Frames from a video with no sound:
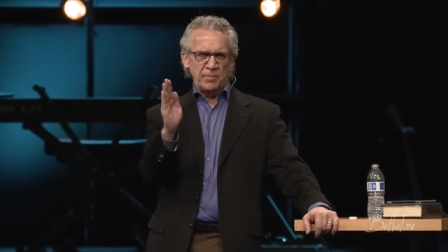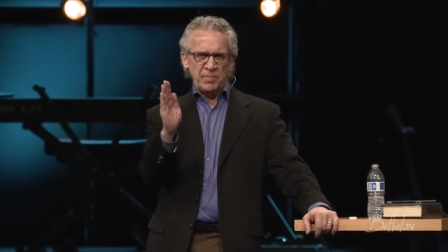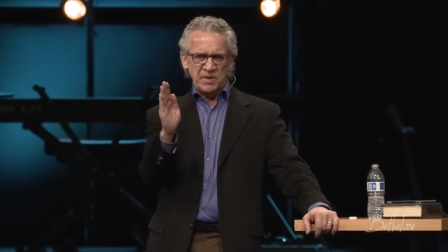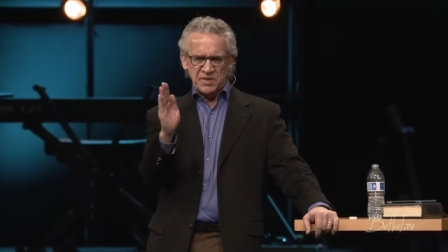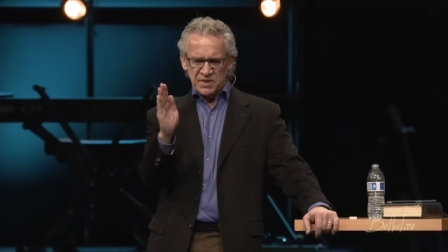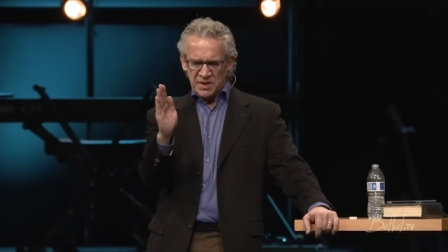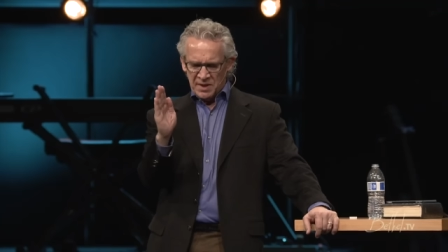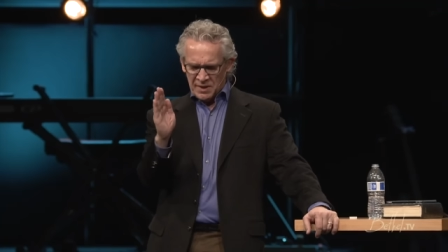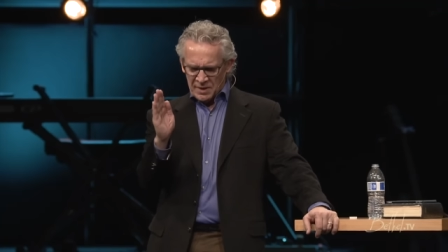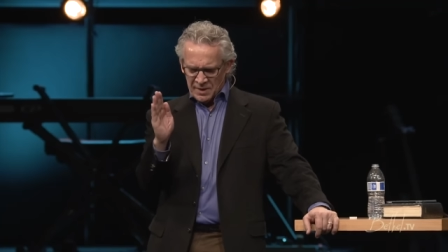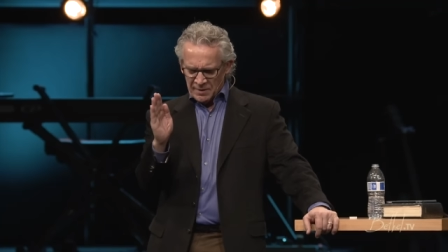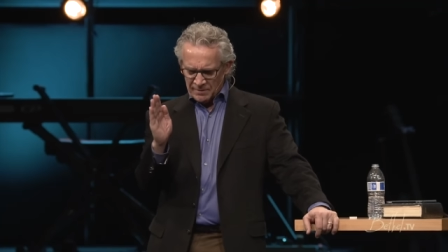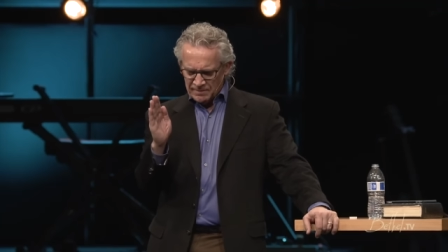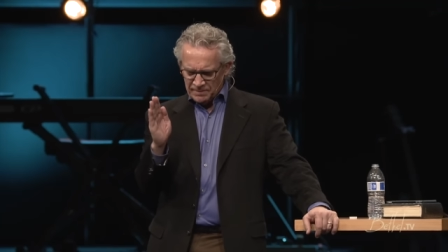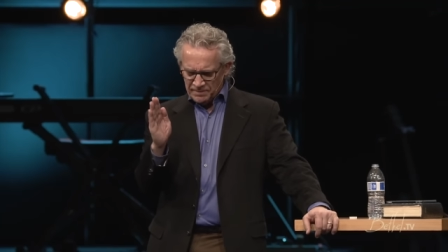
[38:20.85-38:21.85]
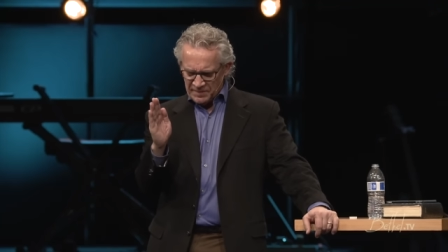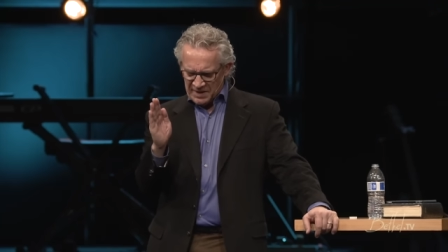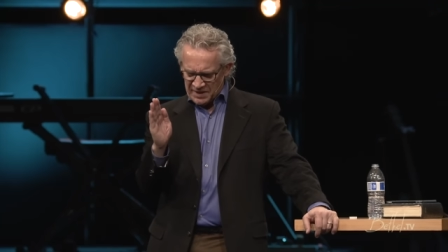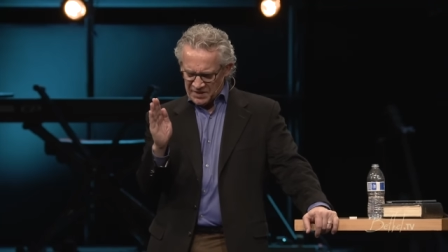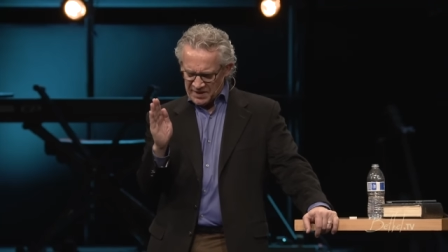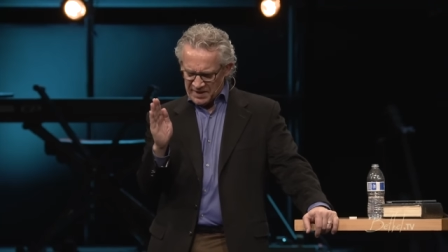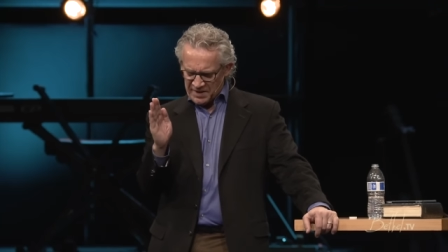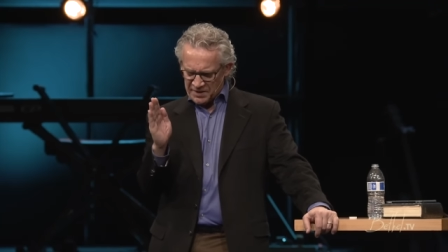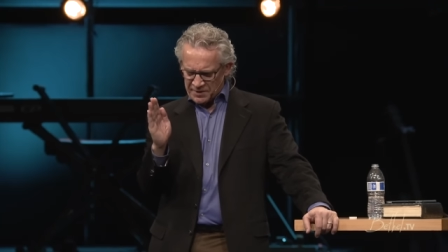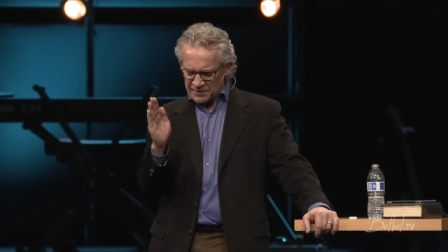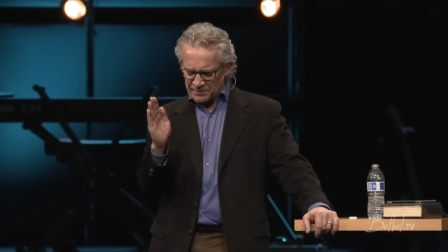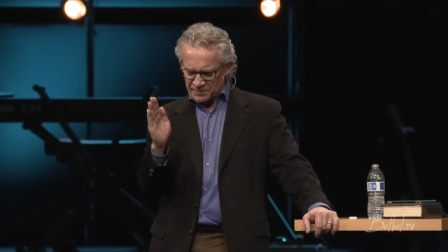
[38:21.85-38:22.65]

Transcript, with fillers: It's His